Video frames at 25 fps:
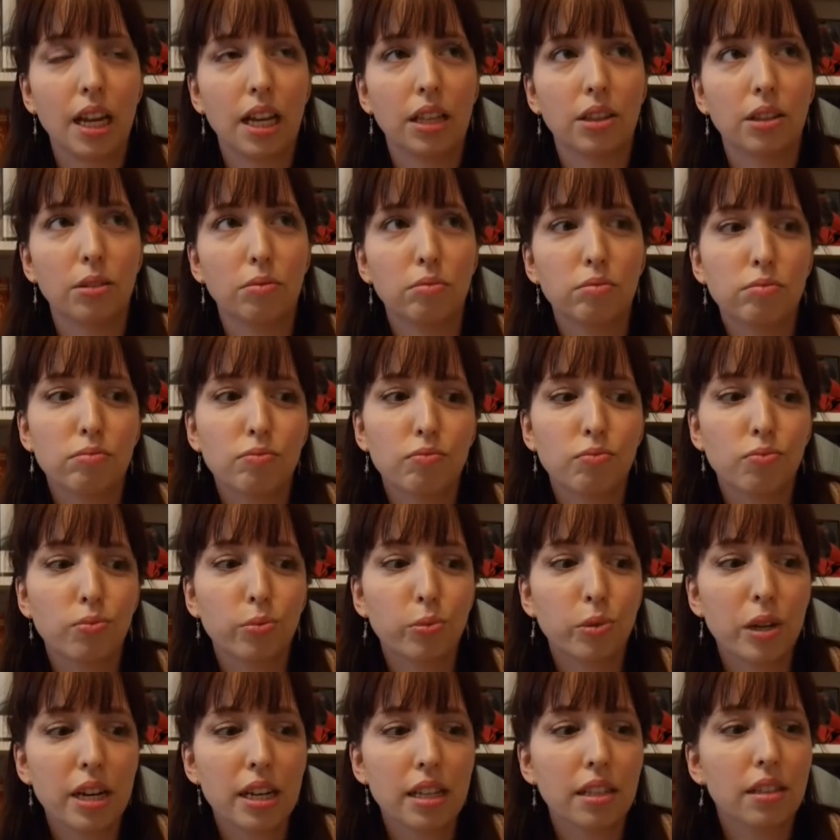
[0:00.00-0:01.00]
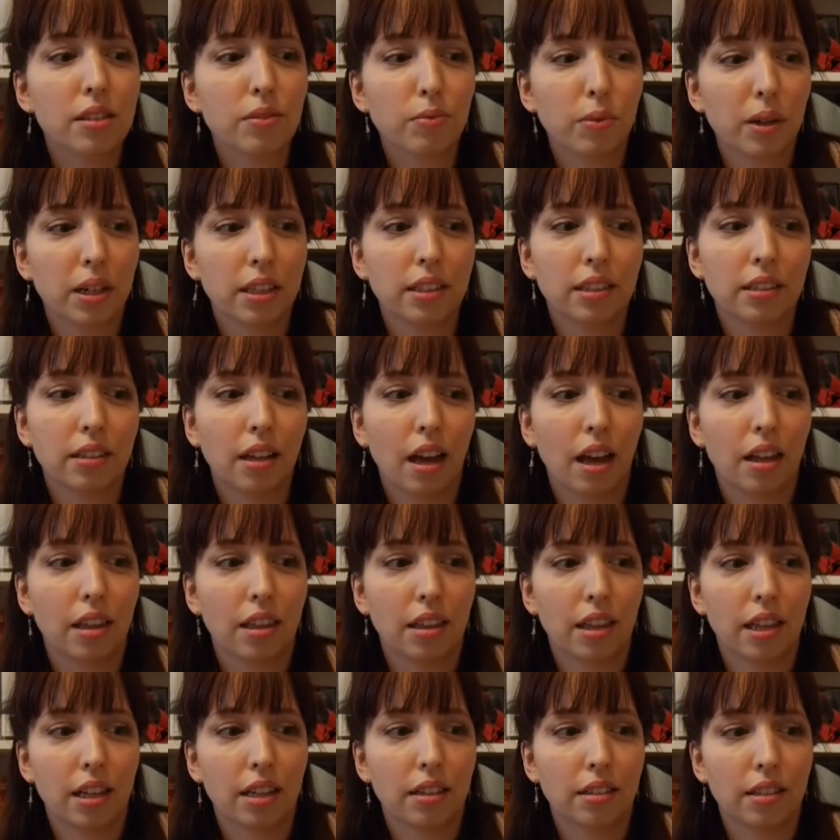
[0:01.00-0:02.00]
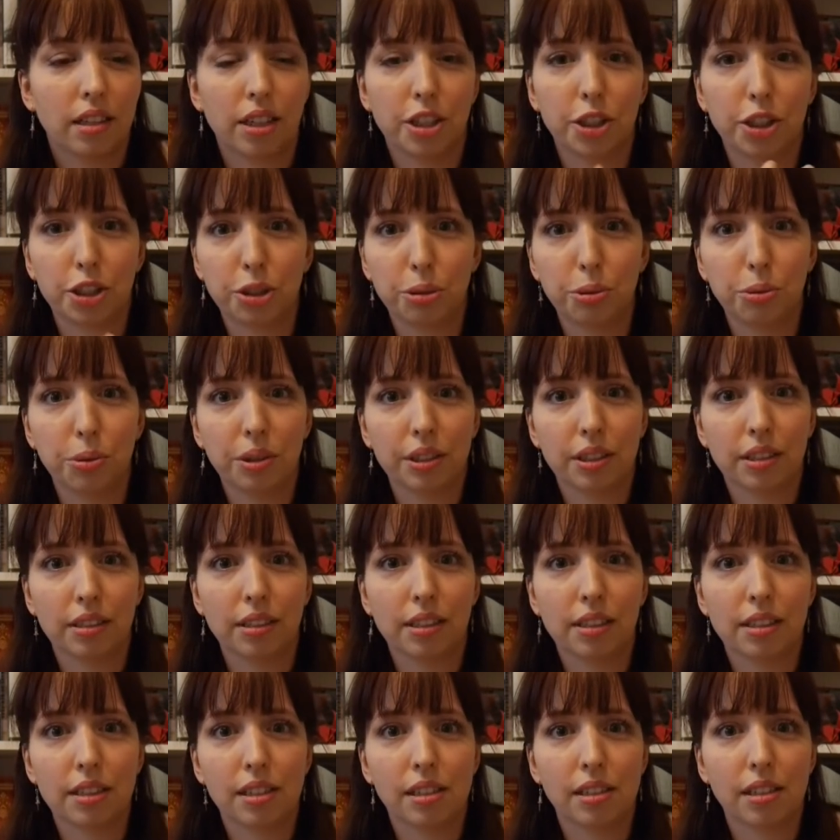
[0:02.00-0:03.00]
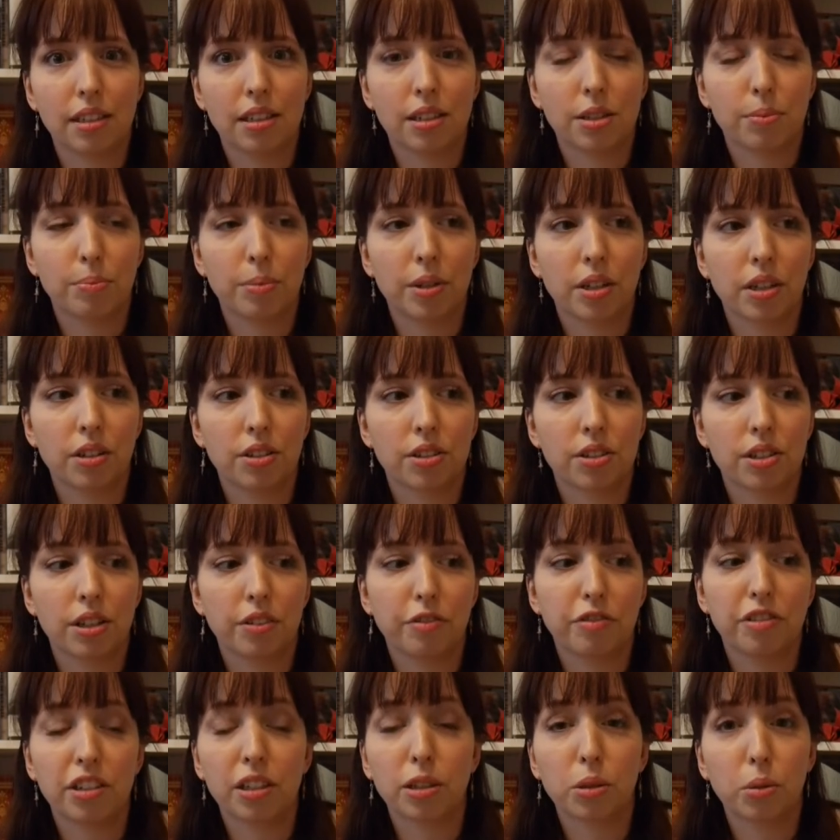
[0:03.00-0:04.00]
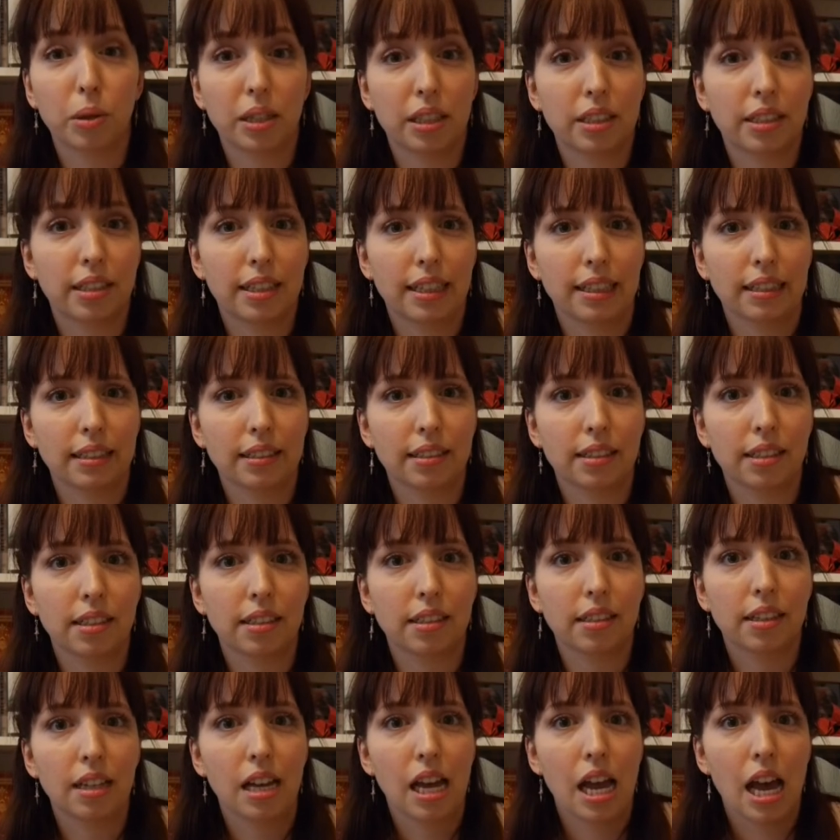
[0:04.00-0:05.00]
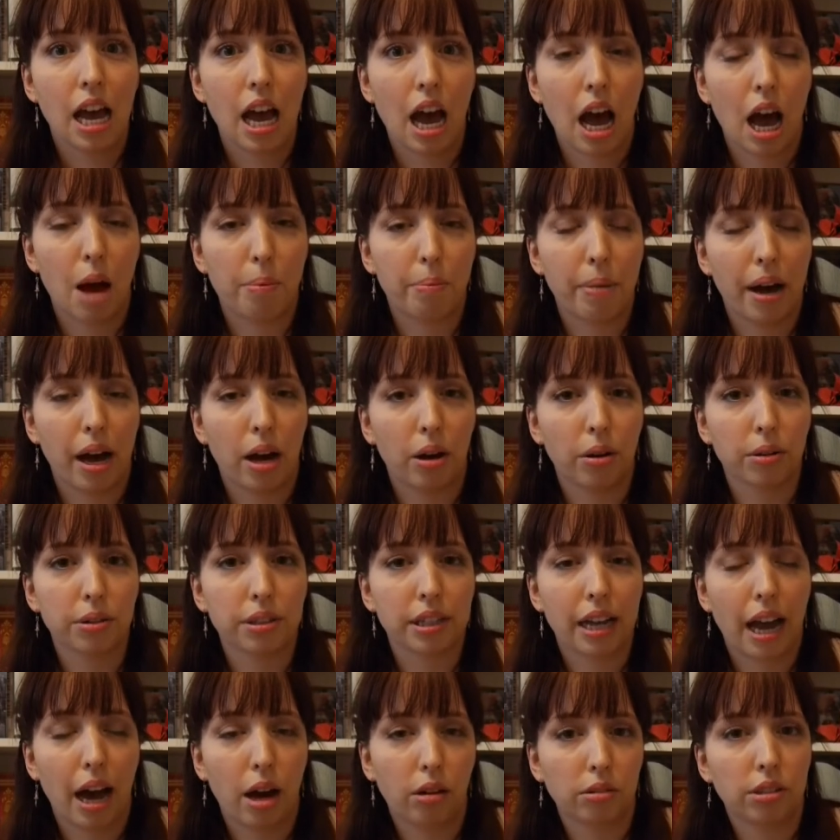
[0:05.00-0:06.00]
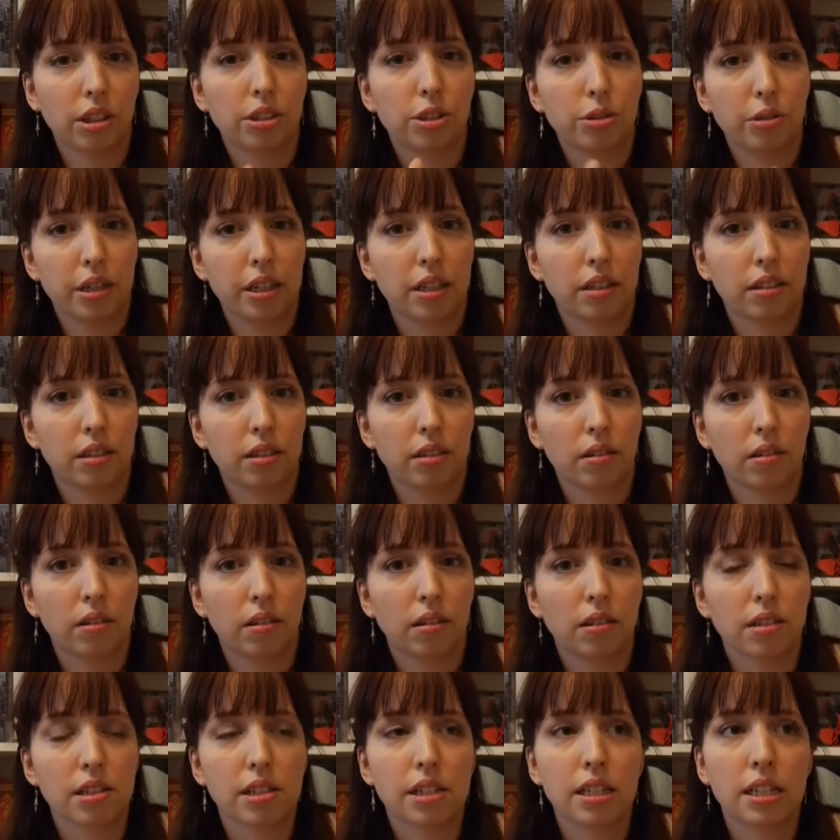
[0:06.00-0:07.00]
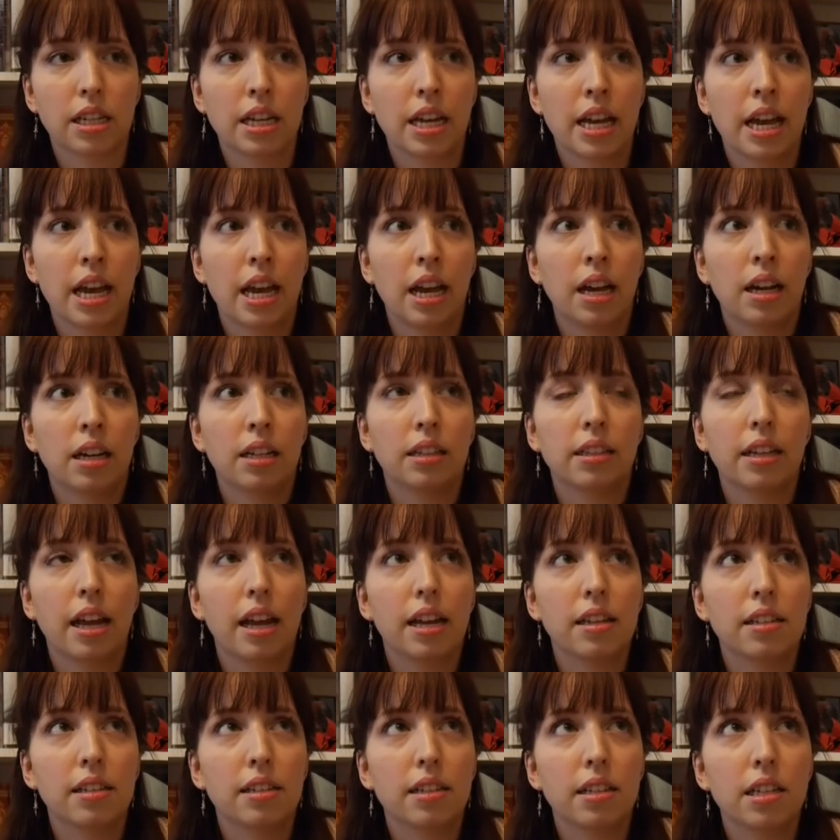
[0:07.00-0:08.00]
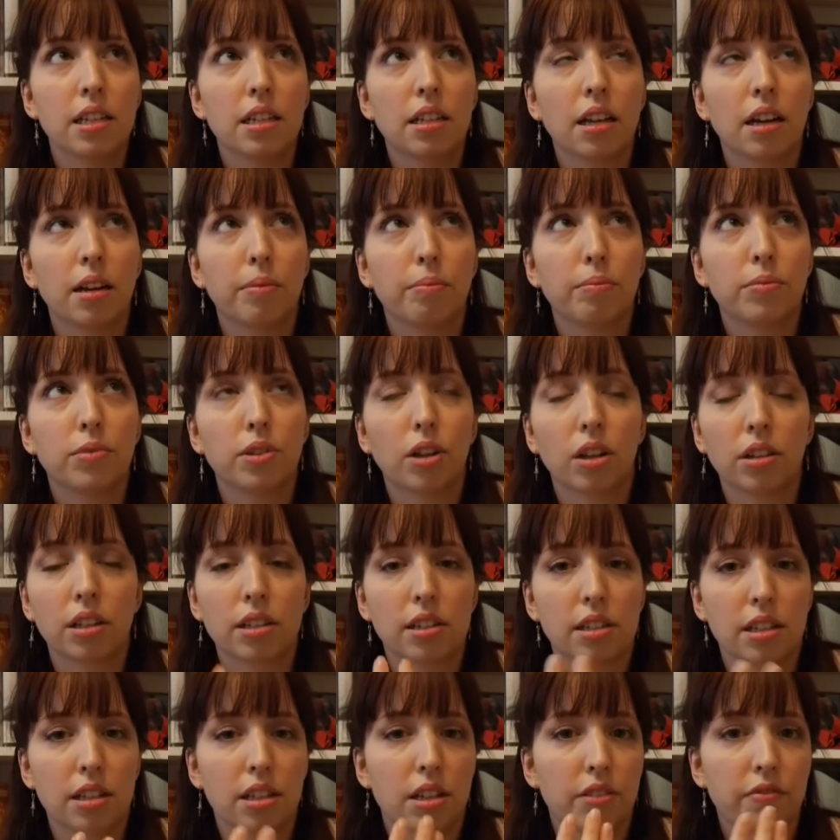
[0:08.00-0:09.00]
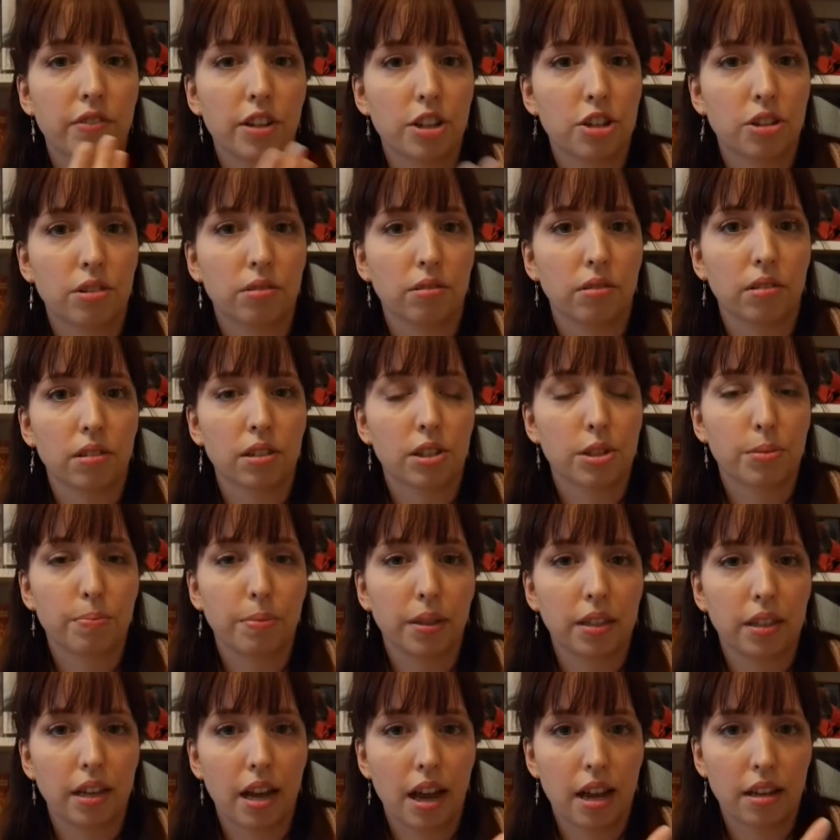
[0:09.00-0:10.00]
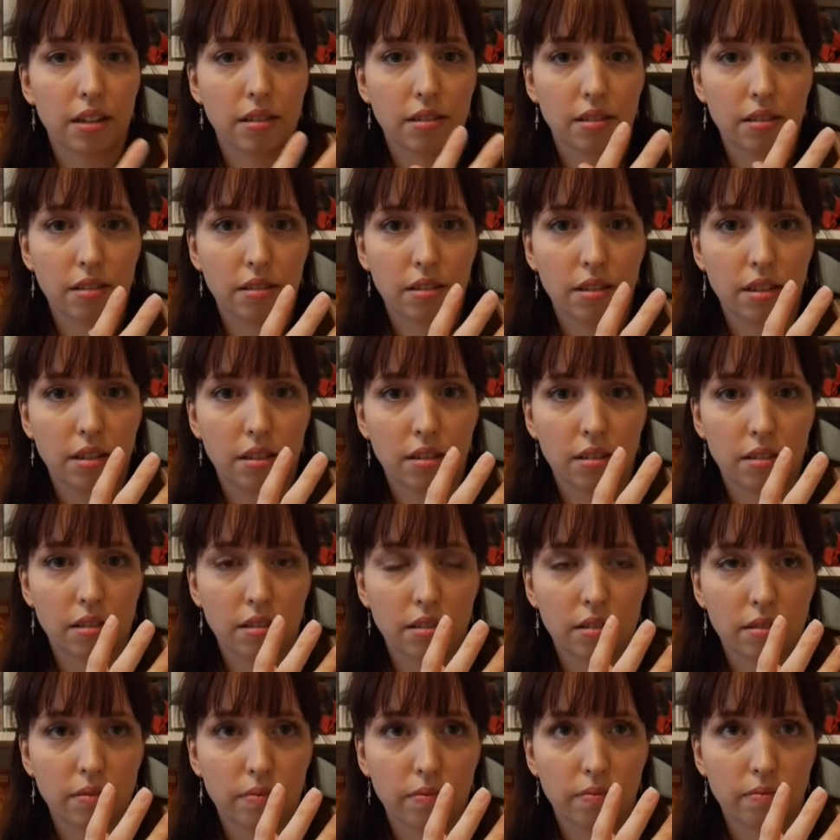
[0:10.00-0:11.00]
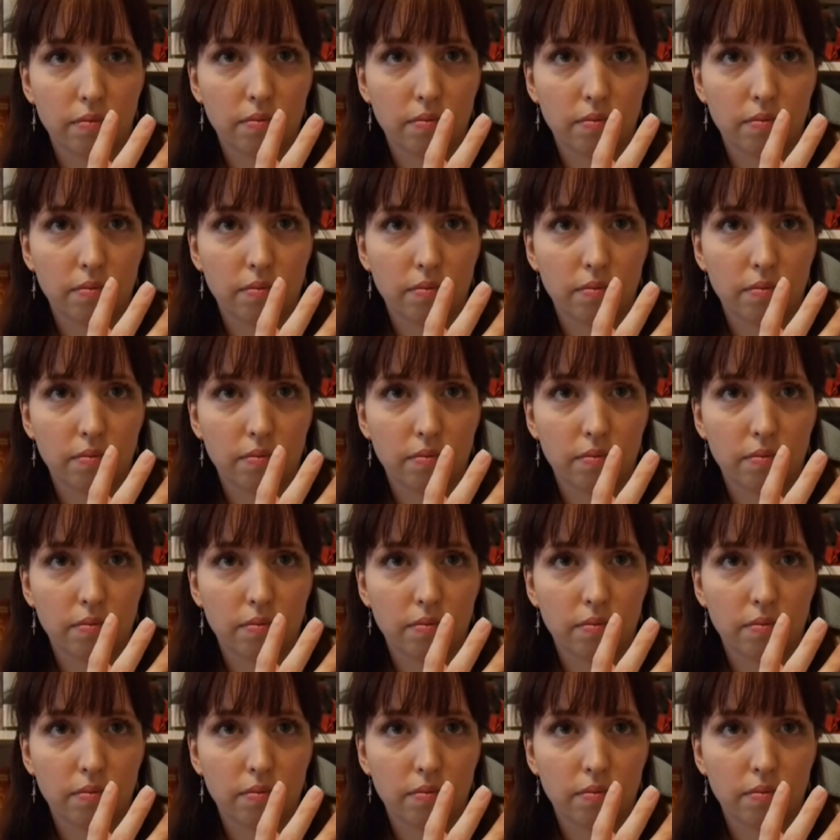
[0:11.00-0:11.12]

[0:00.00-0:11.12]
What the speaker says: And the reason why I think they're doing this is because they feel quite guilty about how they treat the girls. They see them not as individuals, but as this